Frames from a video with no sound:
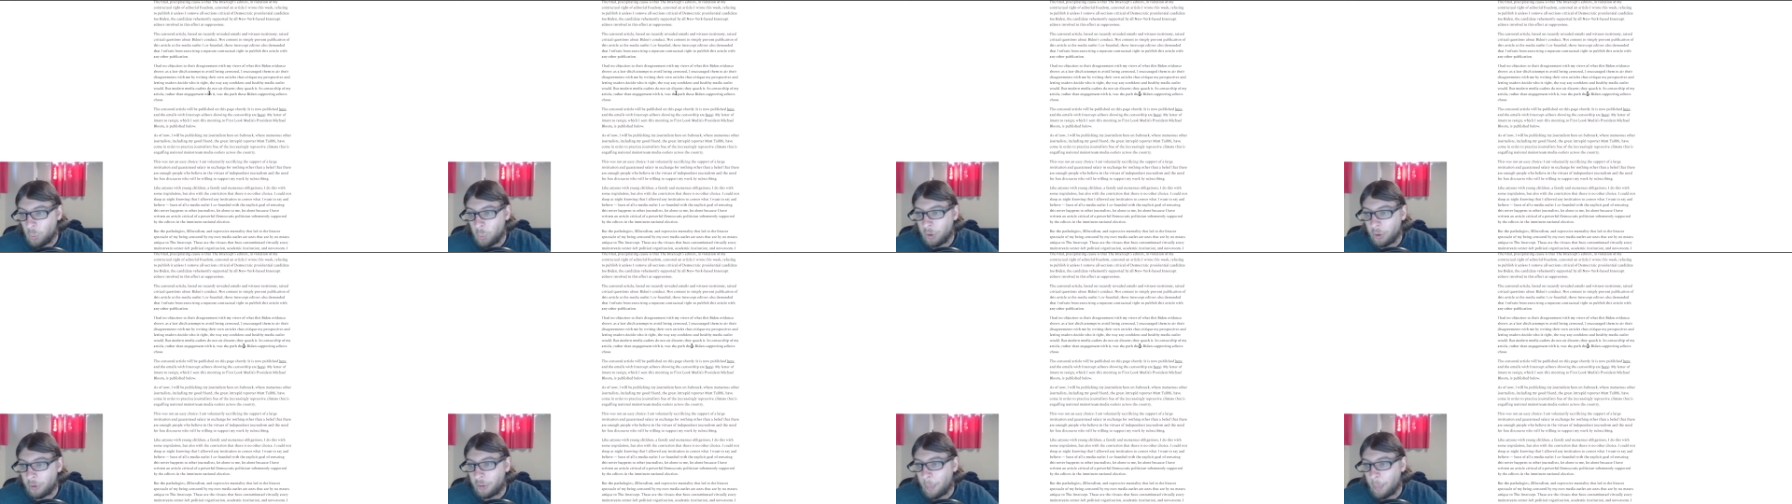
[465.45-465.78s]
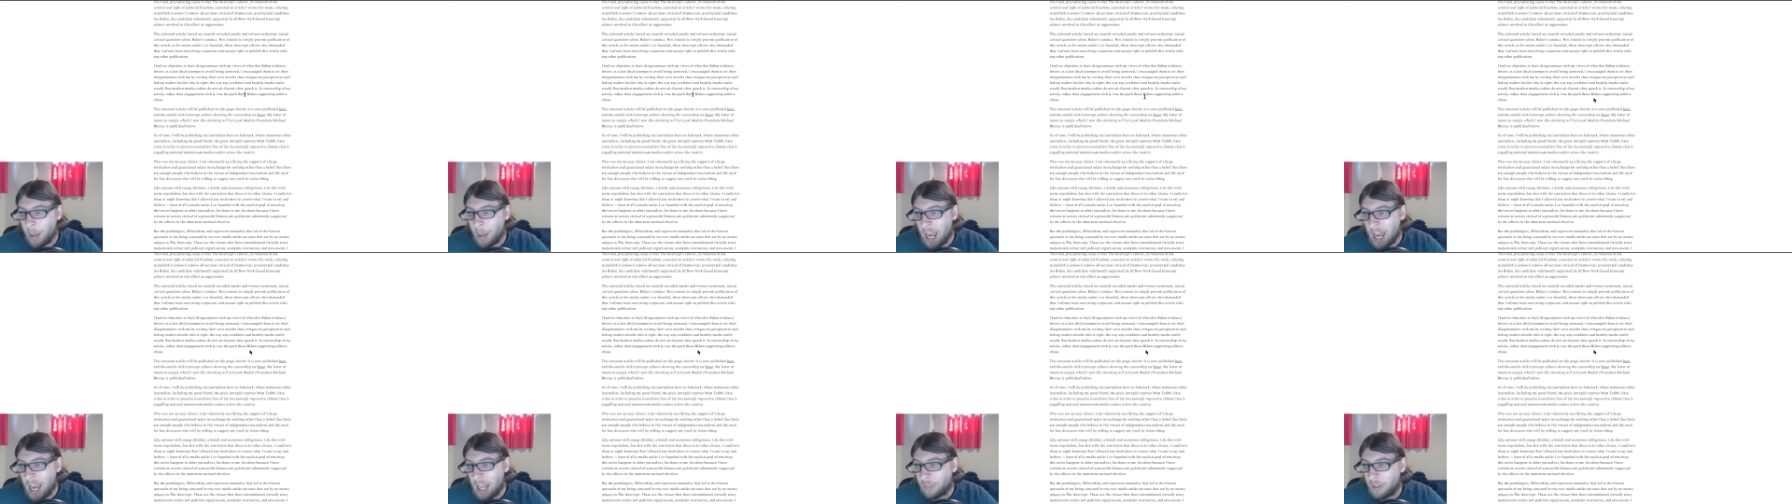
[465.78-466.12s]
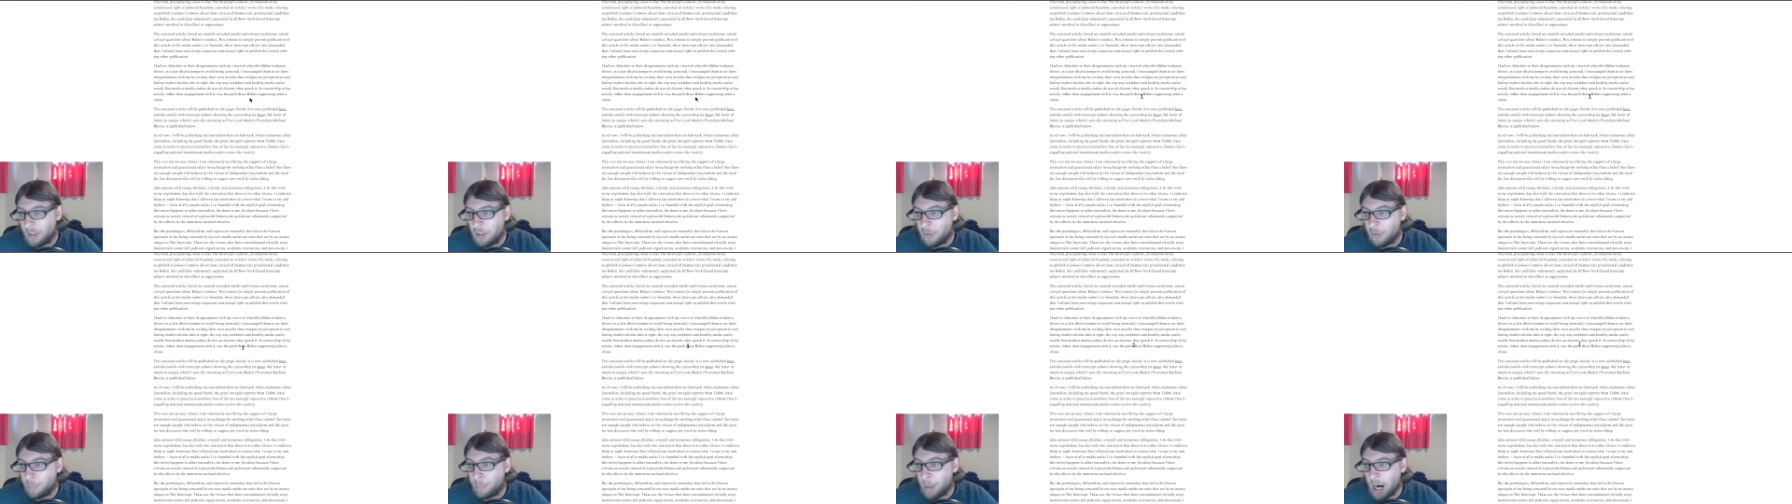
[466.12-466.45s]
was the path
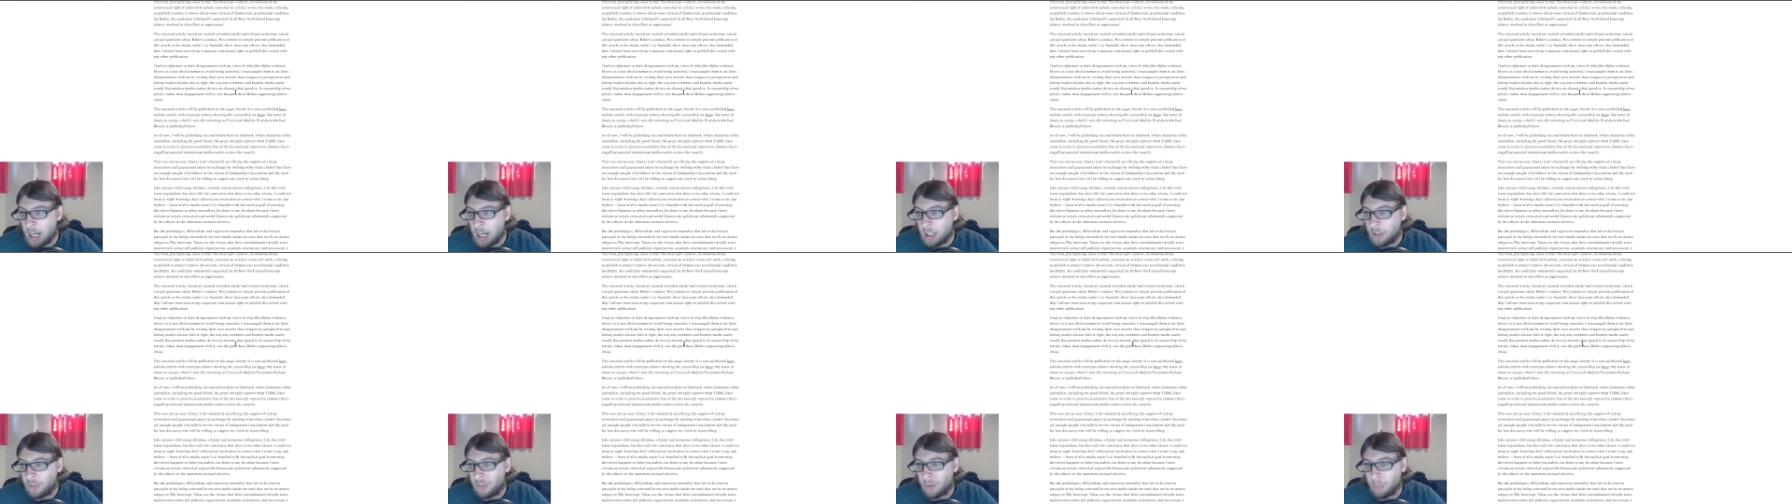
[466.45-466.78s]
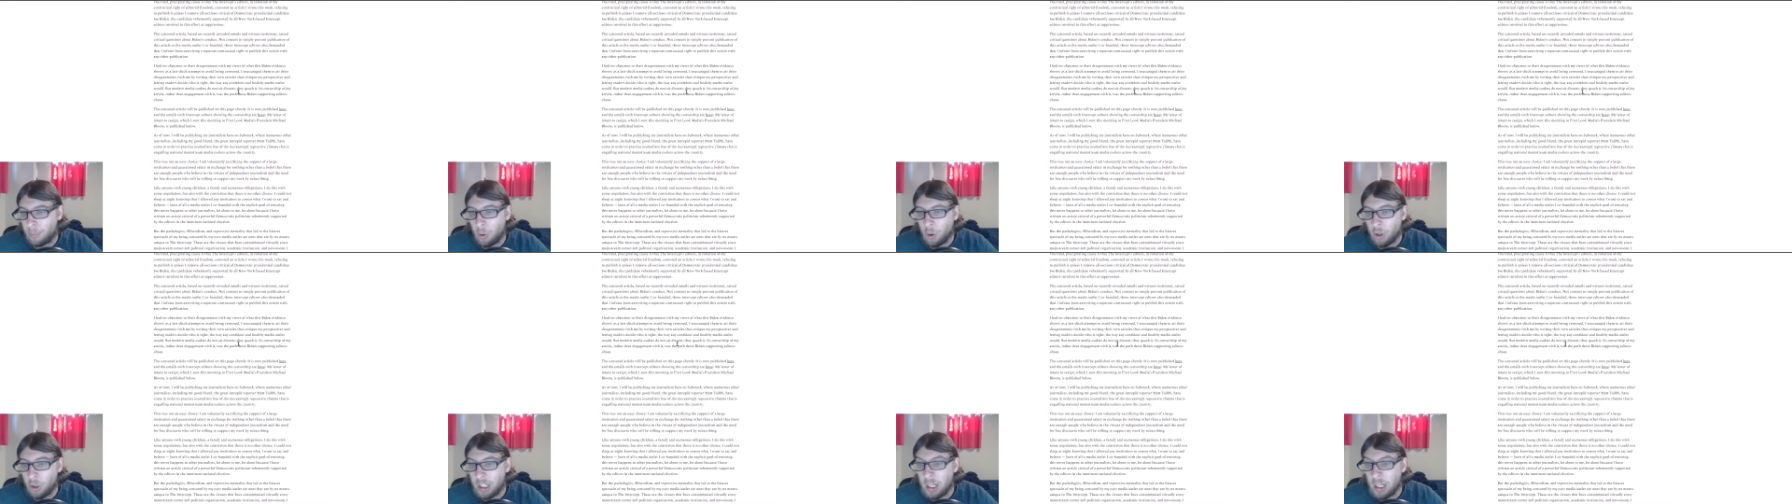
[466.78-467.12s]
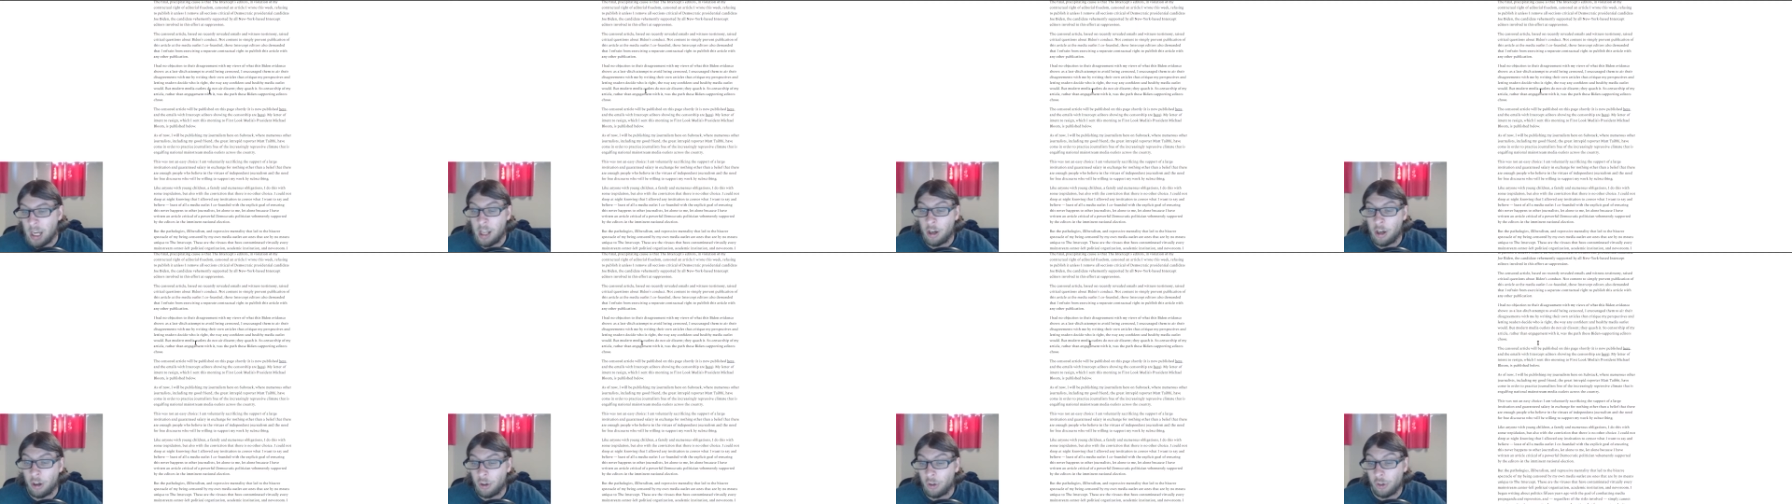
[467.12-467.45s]
these
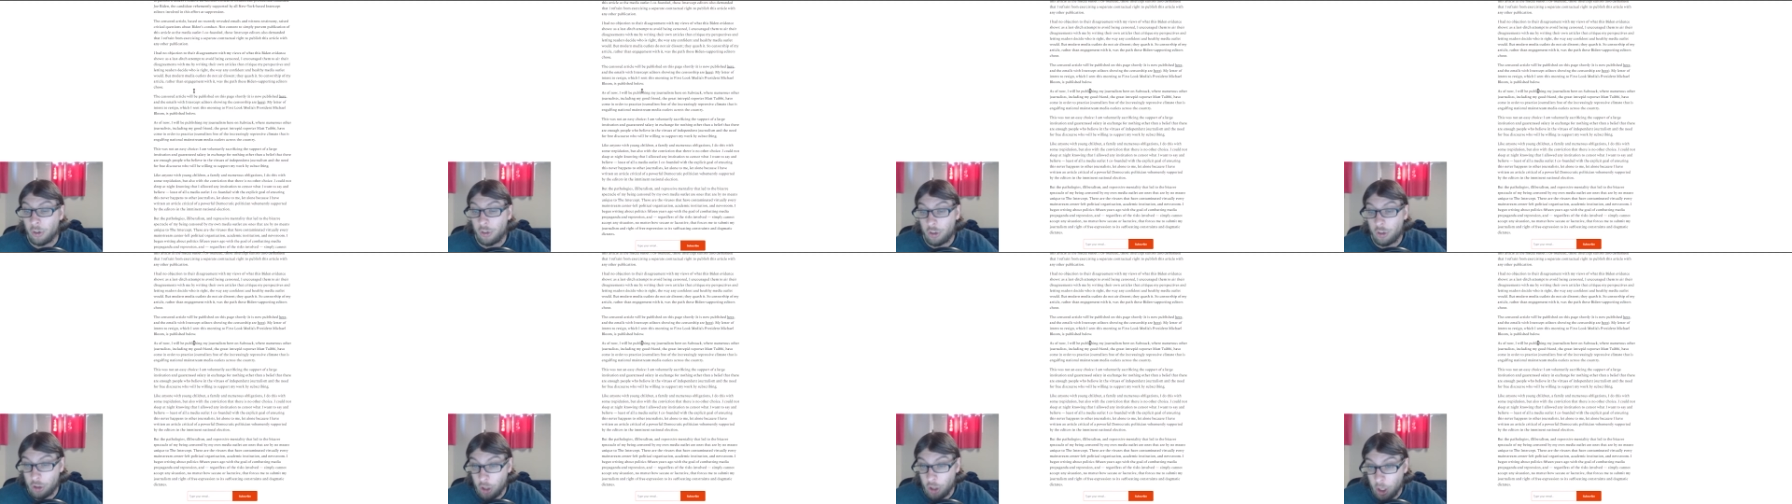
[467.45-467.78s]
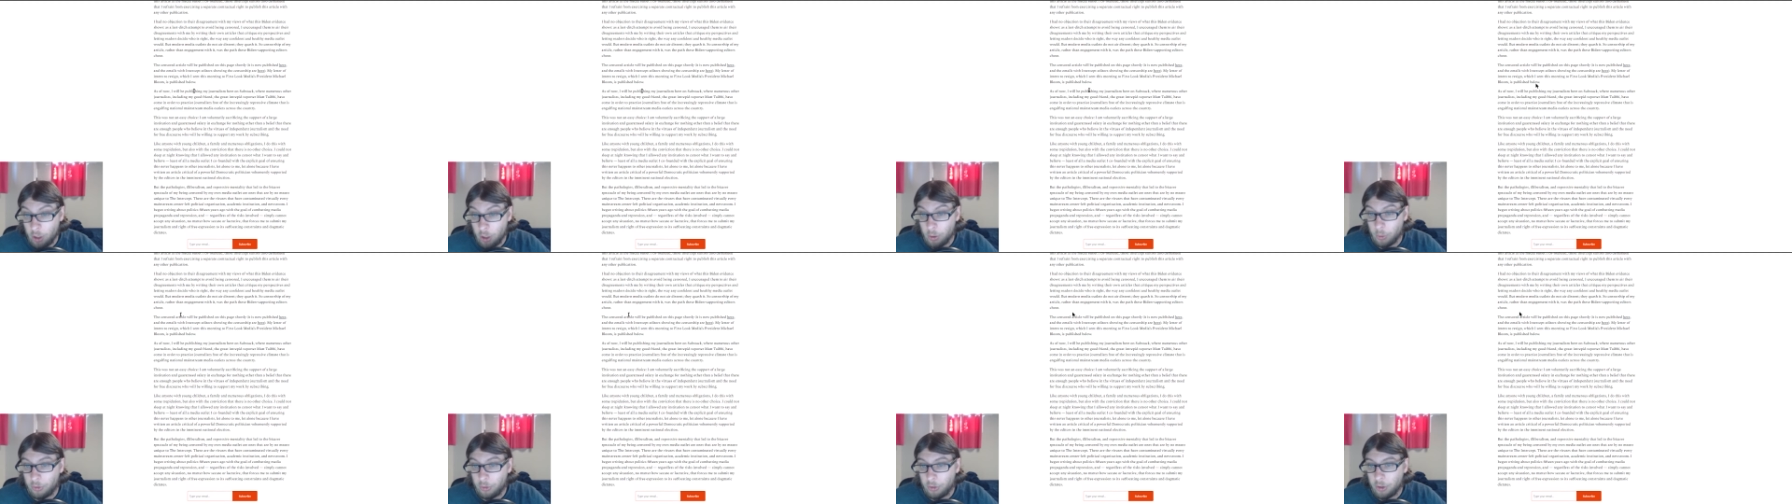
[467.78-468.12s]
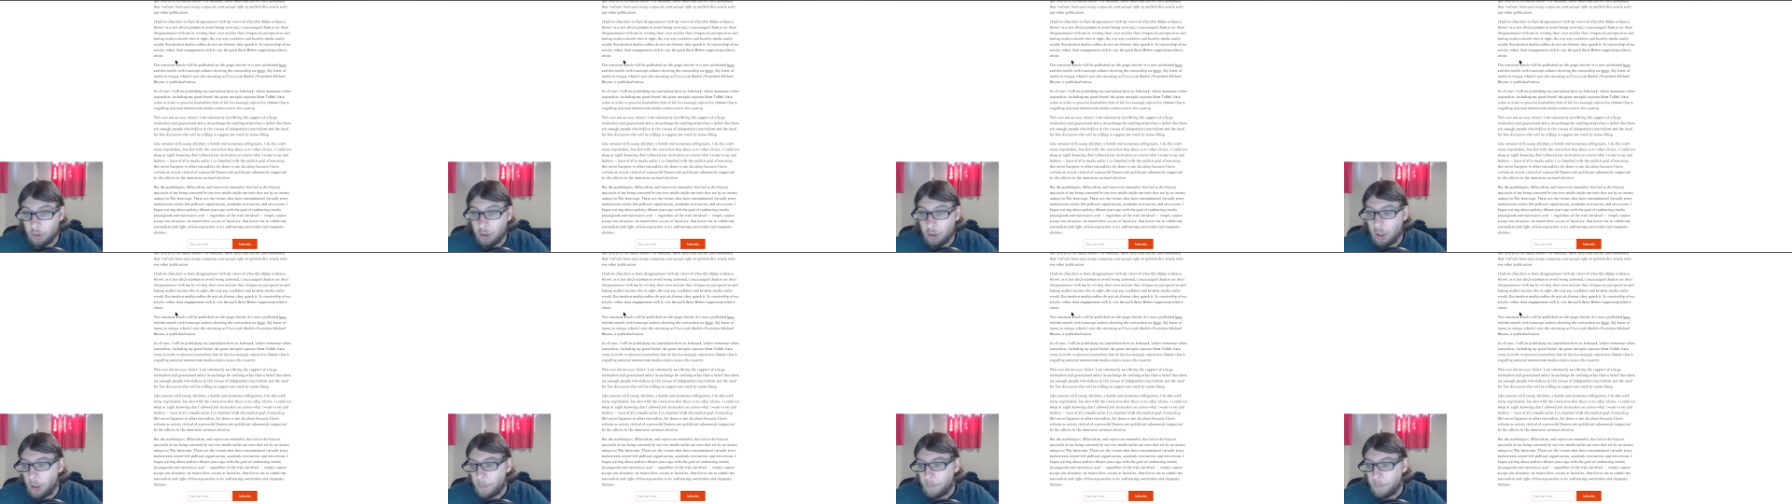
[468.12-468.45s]
Biden-supporting editors chose.